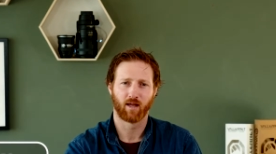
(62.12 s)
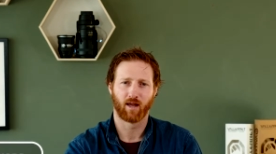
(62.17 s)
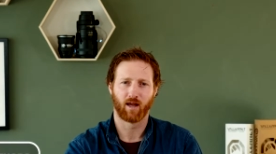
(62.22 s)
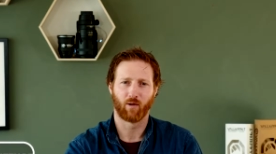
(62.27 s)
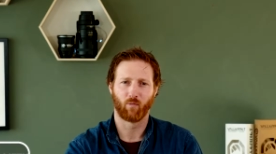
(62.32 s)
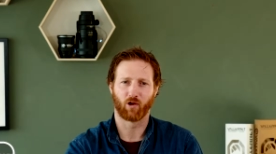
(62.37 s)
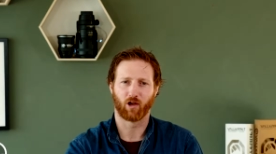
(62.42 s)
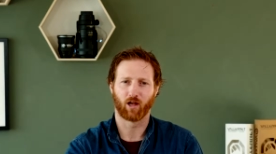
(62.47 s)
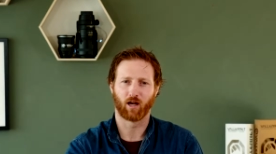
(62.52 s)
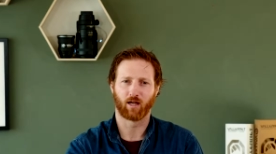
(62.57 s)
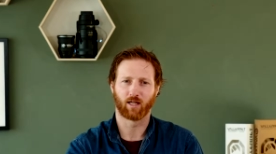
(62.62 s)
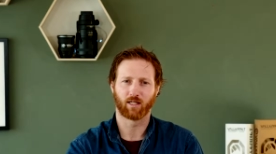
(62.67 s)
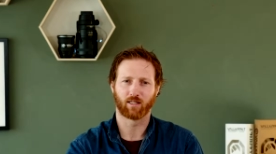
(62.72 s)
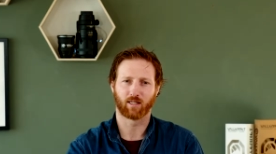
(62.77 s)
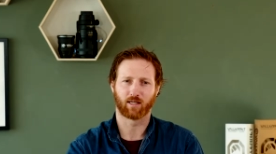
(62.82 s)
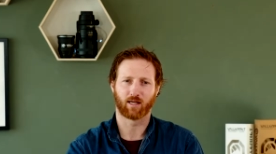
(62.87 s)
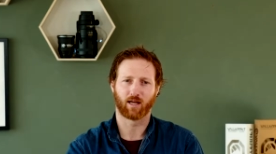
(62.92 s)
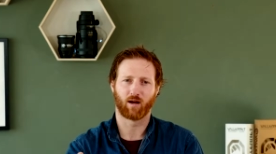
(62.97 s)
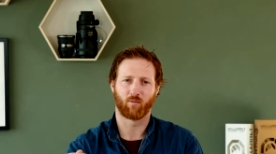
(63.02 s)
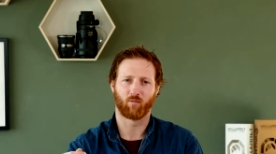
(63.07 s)
and we're going to let the
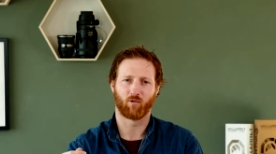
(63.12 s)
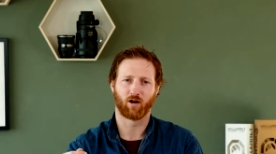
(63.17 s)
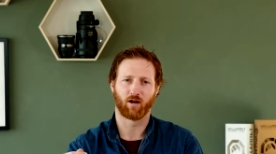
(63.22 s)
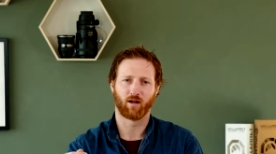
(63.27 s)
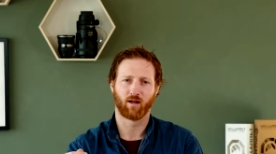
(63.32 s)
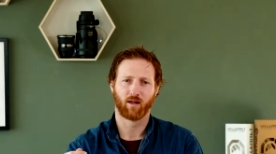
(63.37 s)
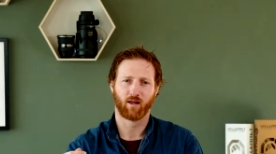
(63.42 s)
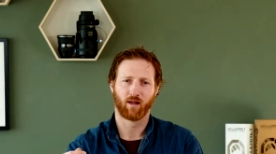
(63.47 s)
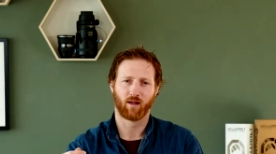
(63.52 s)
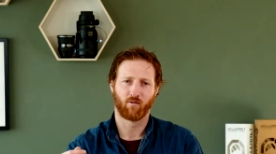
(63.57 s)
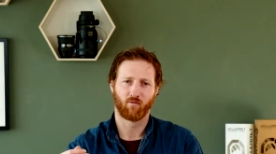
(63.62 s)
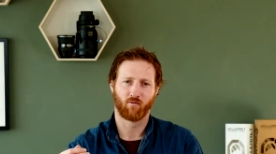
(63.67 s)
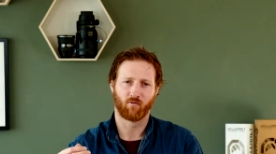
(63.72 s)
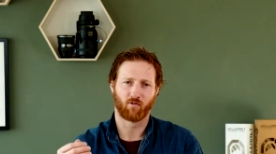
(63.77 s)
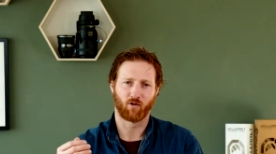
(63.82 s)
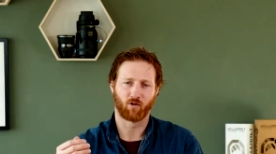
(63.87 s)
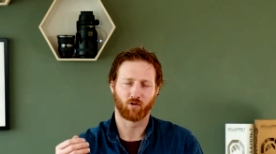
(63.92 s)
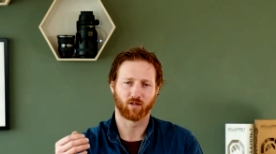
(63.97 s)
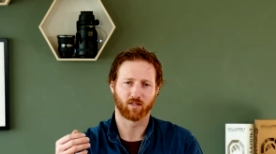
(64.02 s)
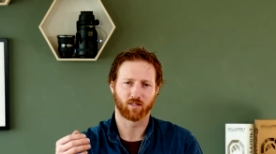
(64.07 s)
camera
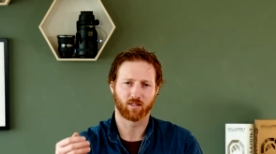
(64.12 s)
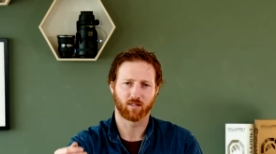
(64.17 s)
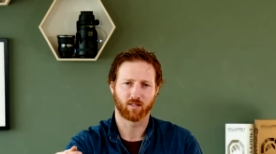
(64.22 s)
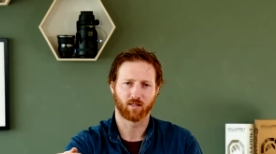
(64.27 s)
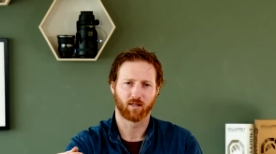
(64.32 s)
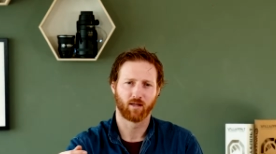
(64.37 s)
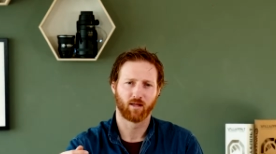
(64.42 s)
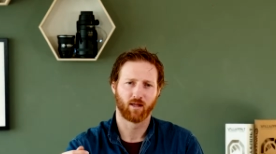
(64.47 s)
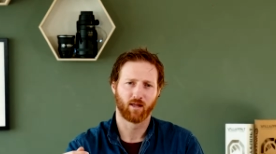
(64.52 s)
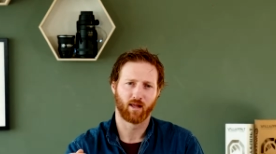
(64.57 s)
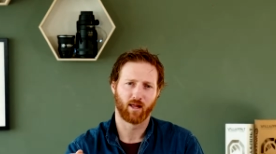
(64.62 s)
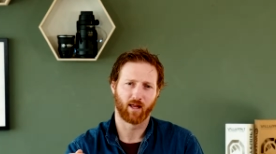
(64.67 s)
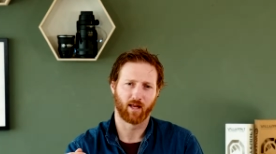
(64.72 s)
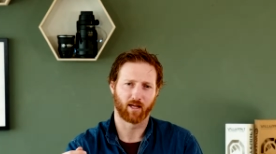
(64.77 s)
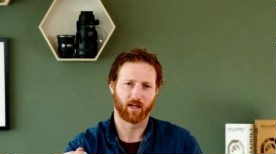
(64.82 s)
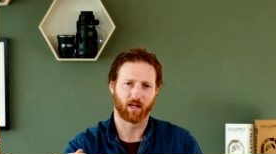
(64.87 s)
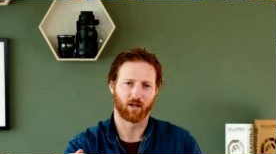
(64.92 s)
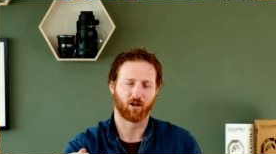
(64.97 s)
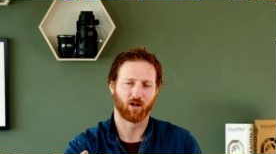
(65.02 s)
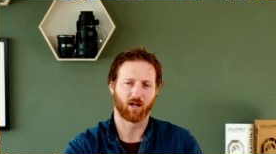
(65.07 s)
focus and
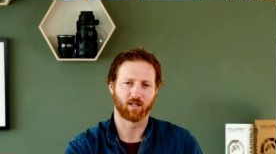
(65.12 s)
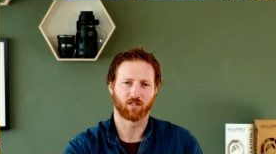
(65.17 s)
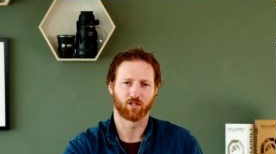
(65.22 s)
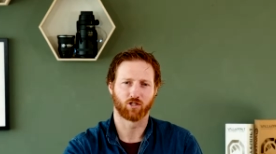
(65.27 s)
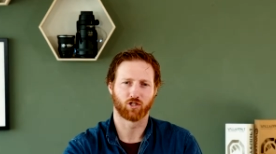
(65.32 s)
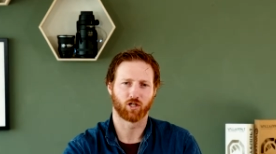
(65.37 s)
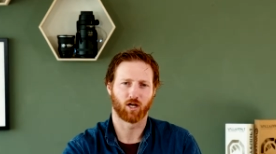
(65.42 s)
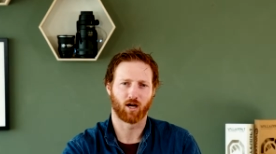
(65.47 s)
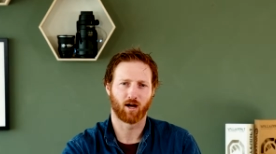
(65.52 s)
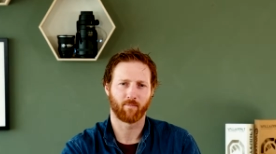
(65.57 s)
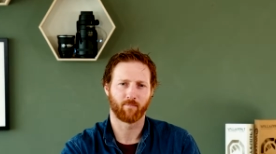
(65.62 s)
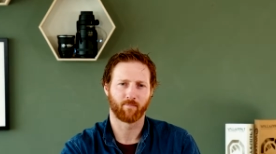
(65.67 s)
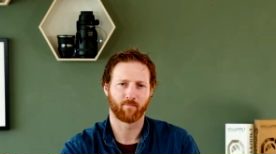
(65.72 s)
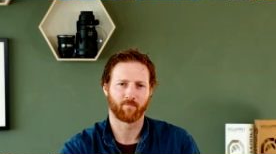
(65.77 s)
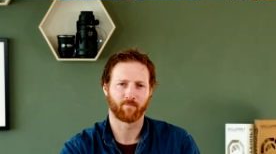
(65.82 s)
get nice and sharp.